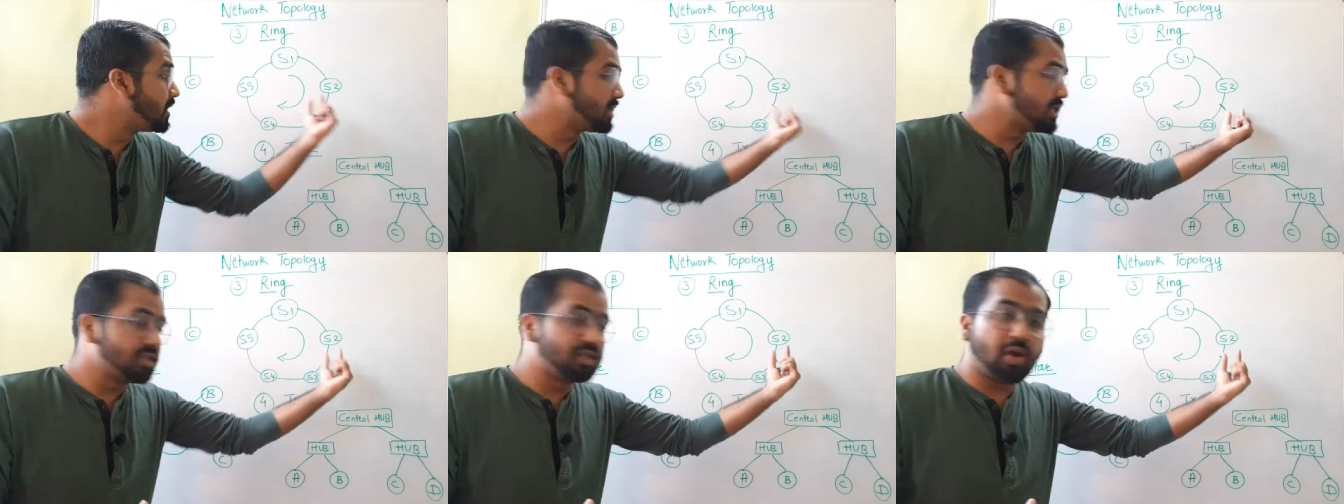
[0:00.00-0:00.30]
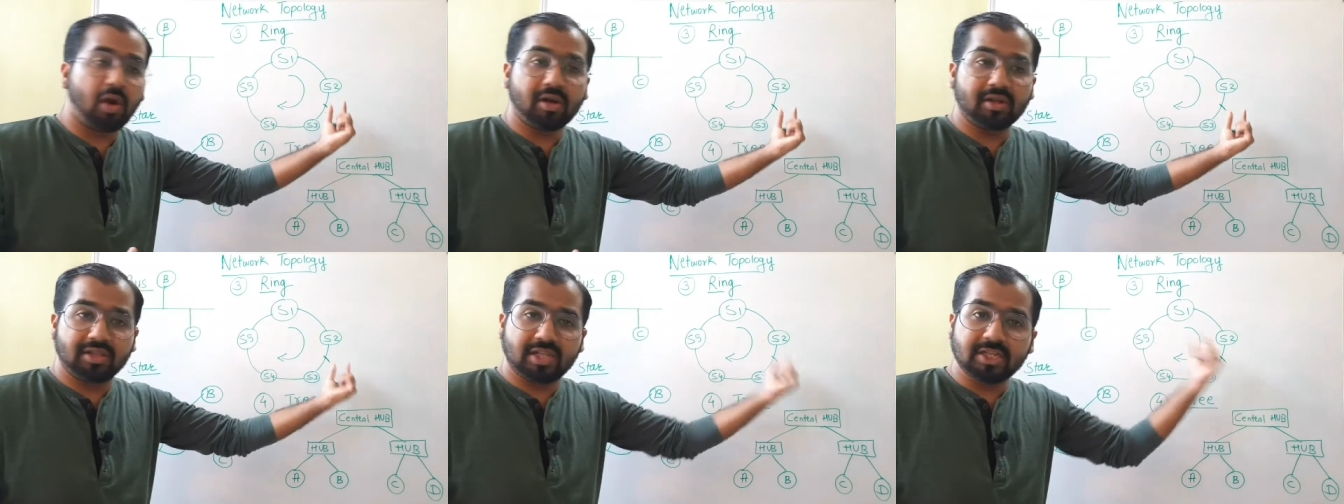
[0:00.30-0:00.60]

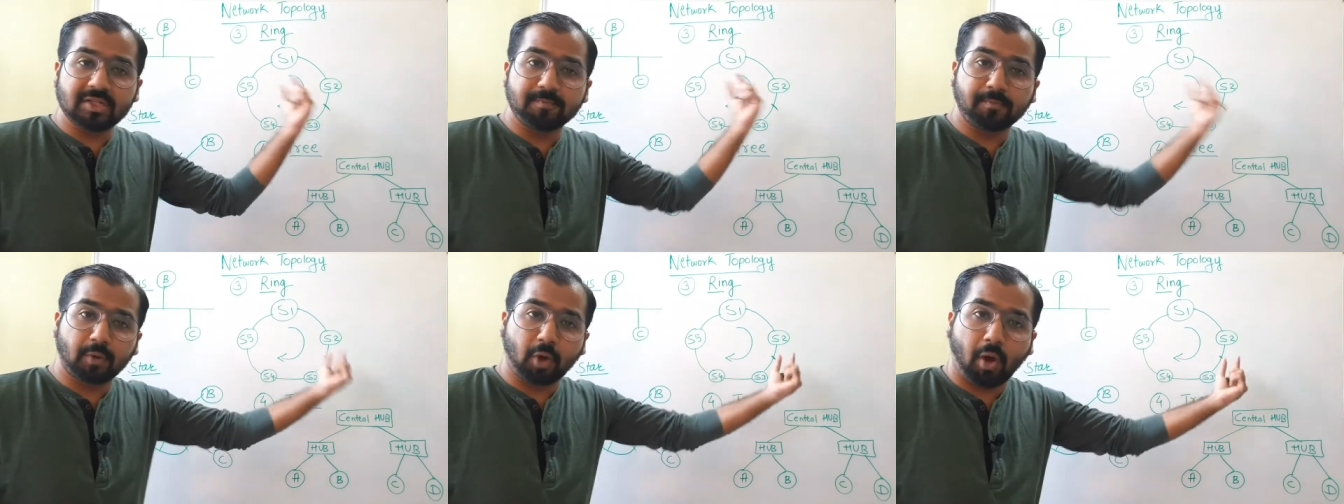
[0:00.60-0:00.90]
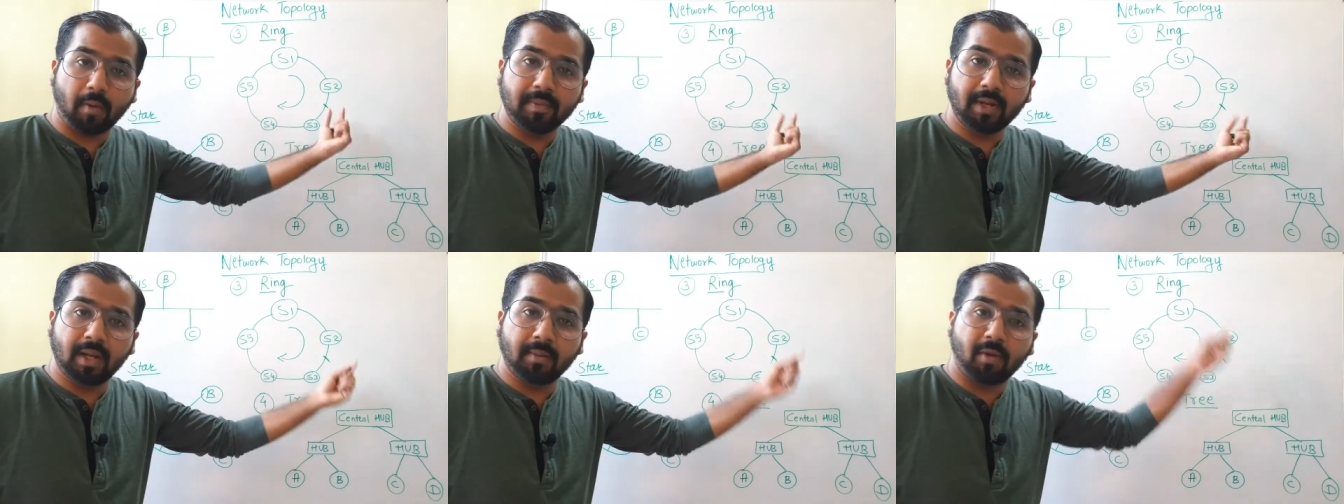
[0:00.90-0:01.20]
resolved, this
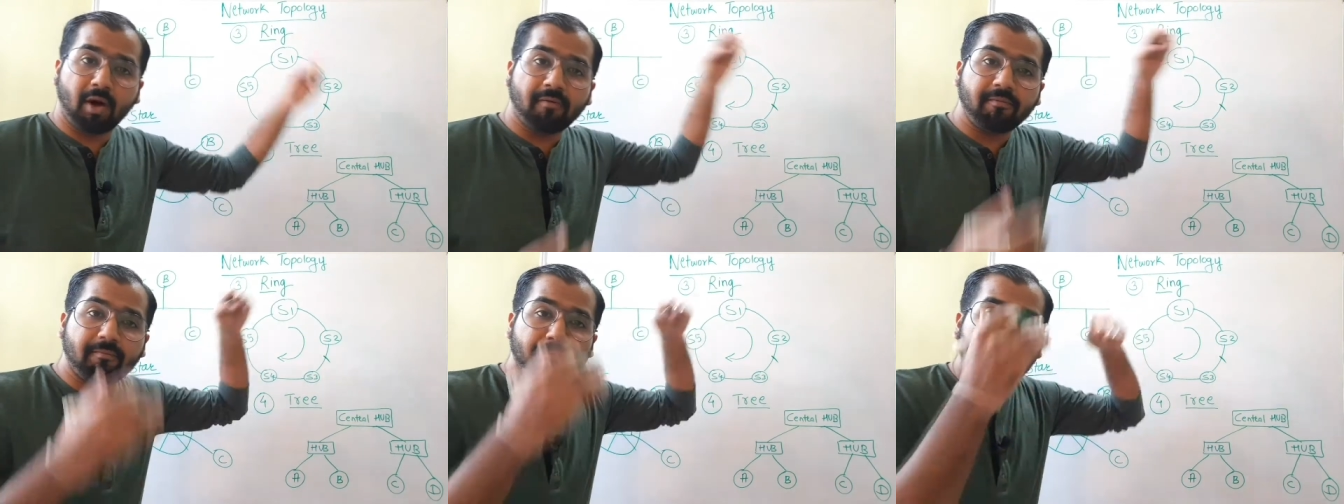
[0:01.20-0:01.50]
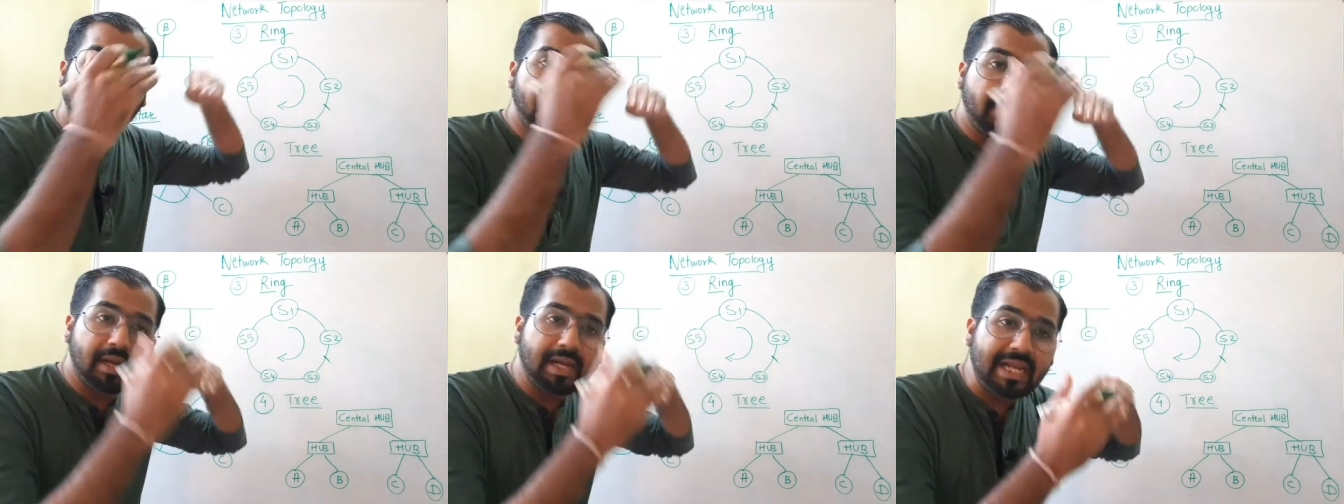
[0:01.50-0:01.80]
problem of
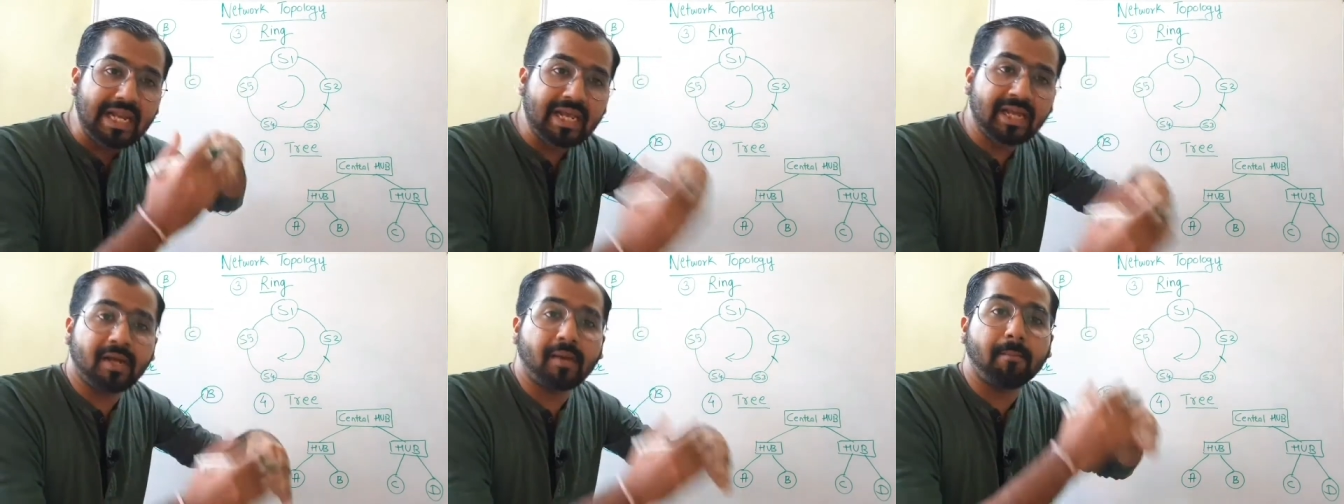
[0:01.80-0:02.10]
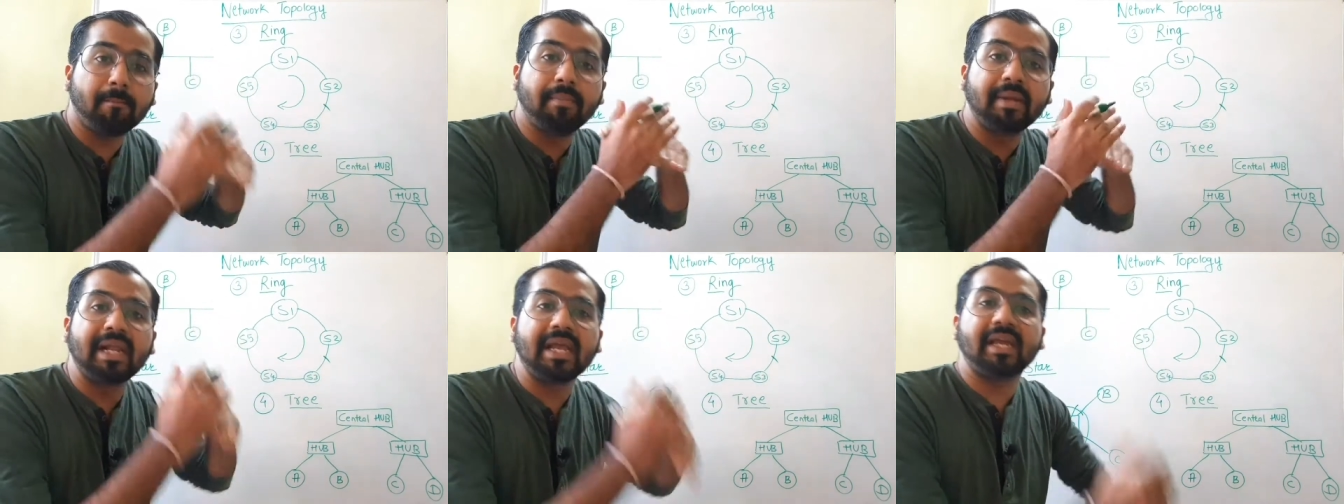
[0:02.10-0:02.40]

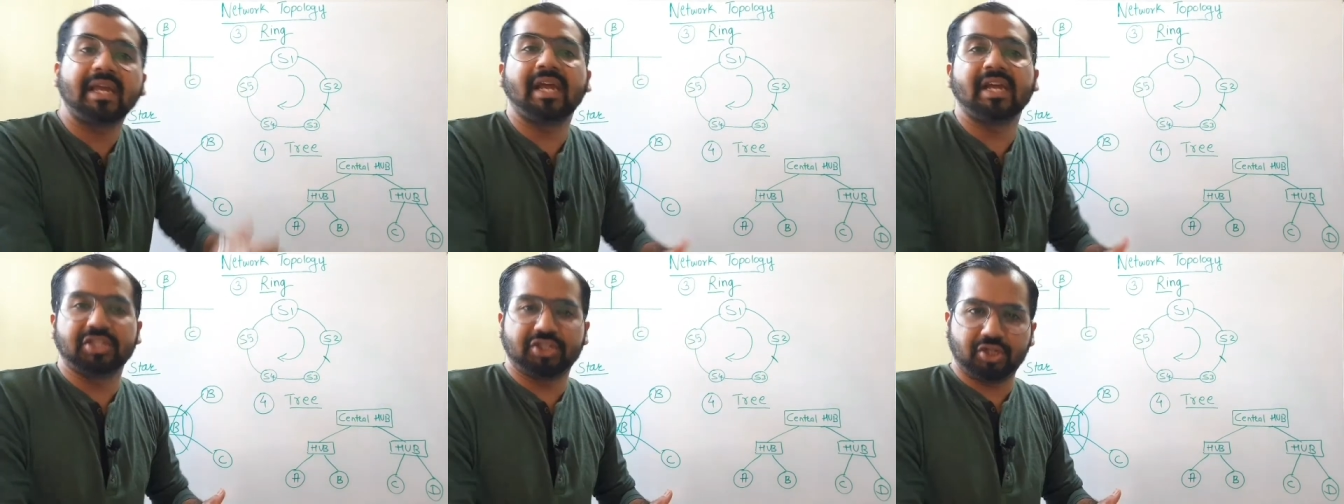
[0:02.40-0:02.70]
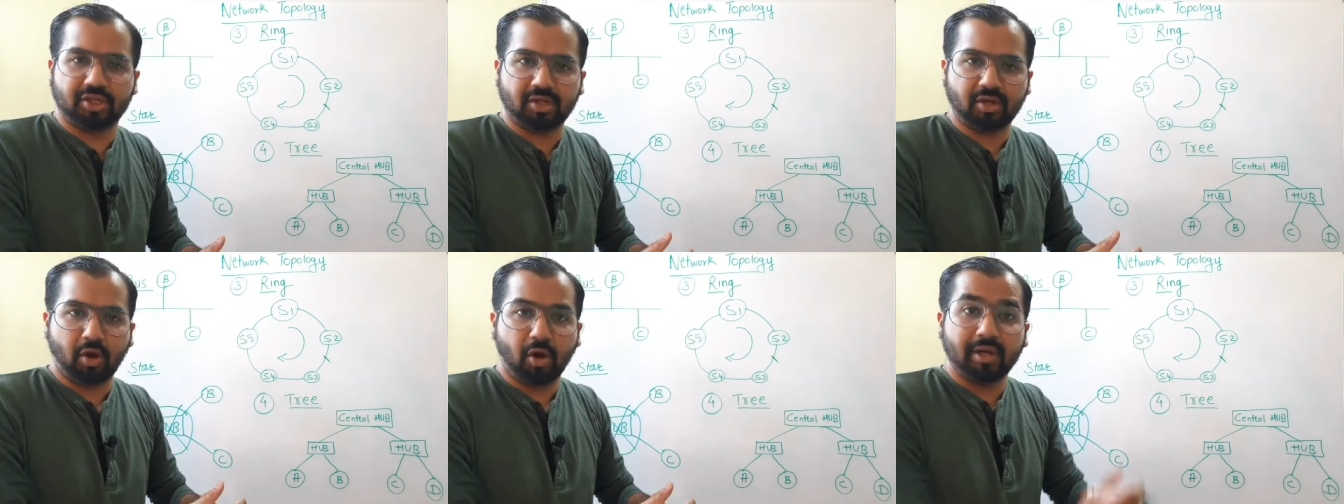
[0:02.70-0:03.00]
link
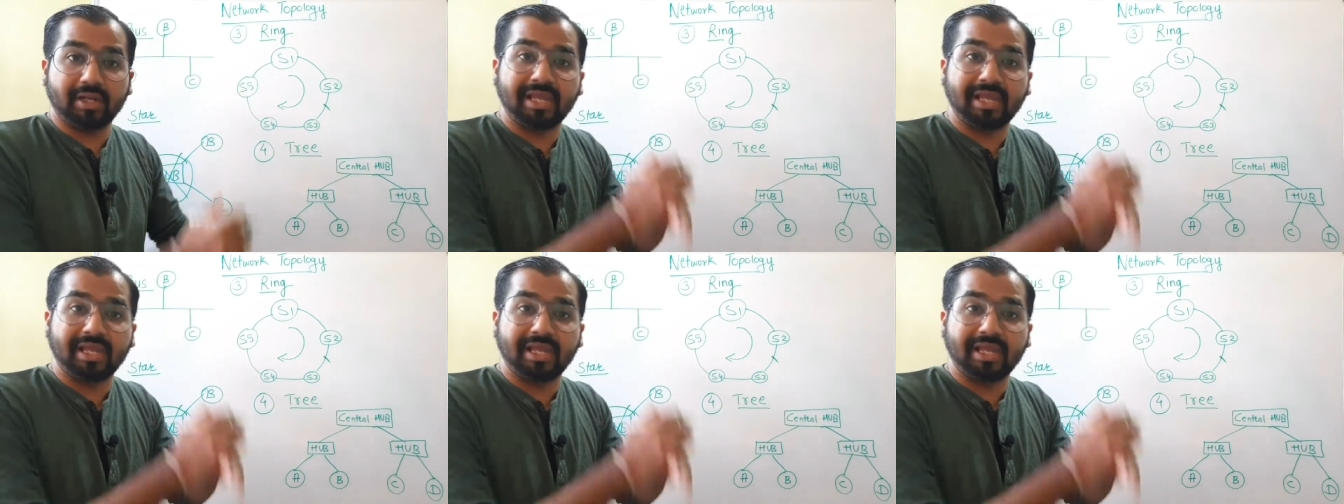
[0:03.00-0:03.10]
breakage